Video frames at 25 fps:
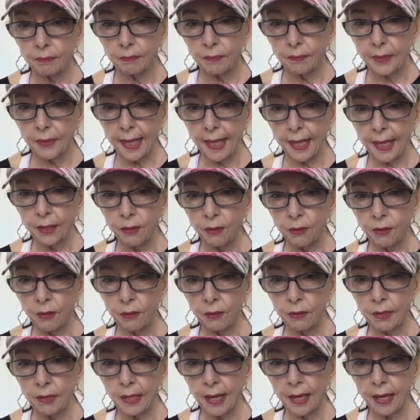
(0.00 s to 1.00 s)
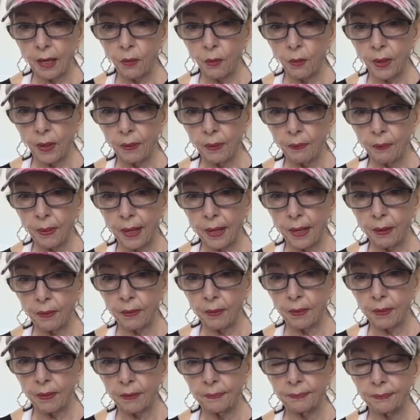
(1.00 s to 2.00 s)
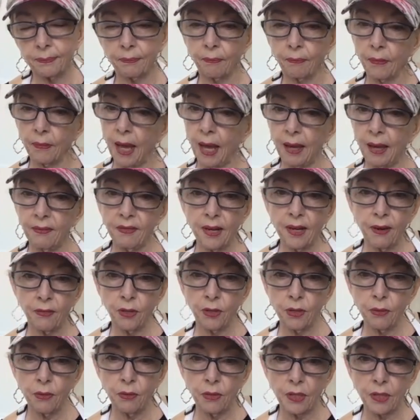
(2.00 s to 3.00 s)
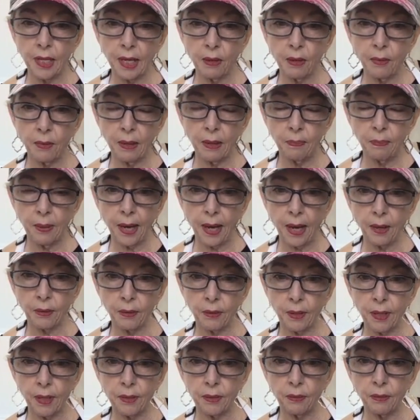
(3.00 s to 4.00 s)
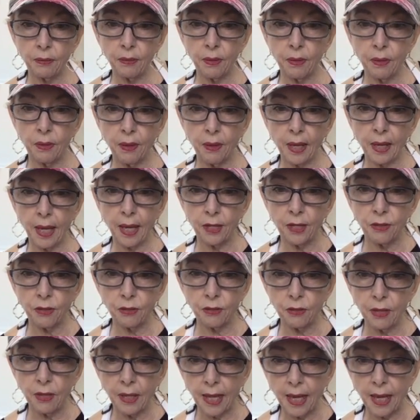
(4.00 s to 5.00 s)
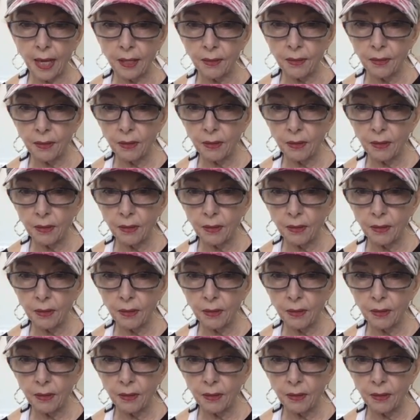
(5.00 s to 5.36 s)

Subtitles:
Can you use egg white powder? I've never used egg white powder. I don't know the answer to that.